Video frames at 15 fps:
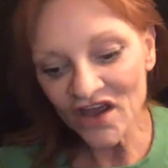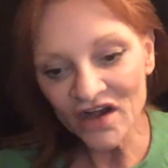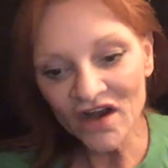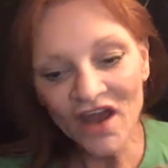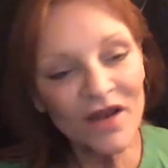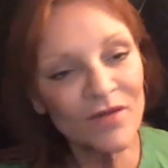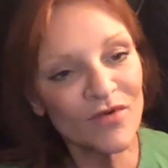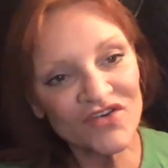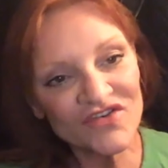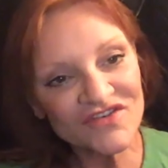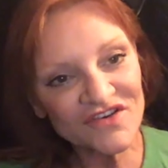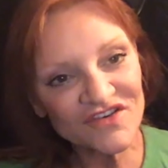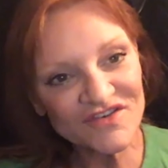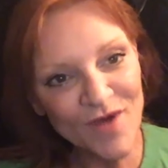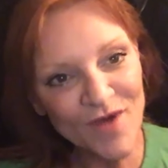And anybody who's
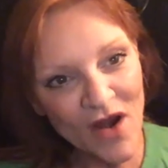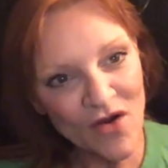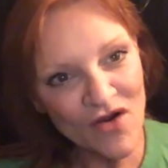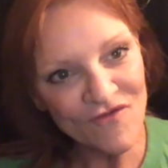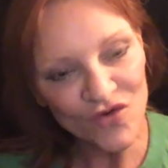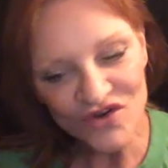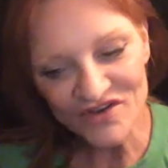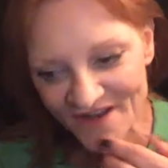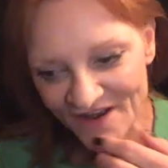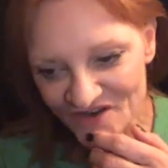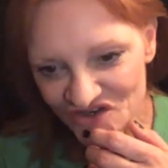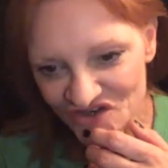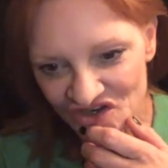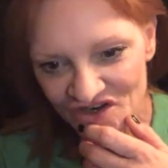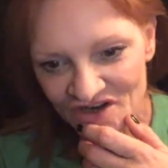an aspiring voice
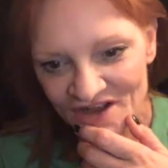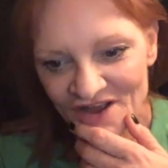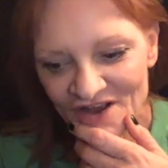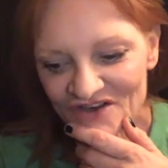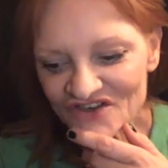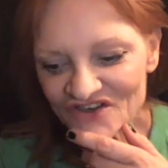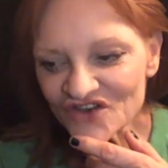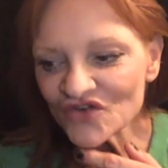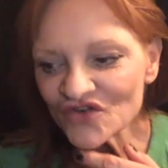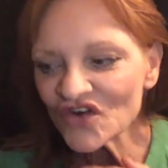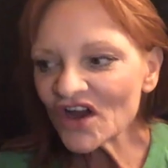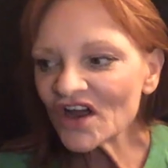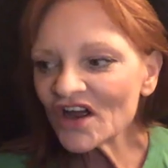actor too,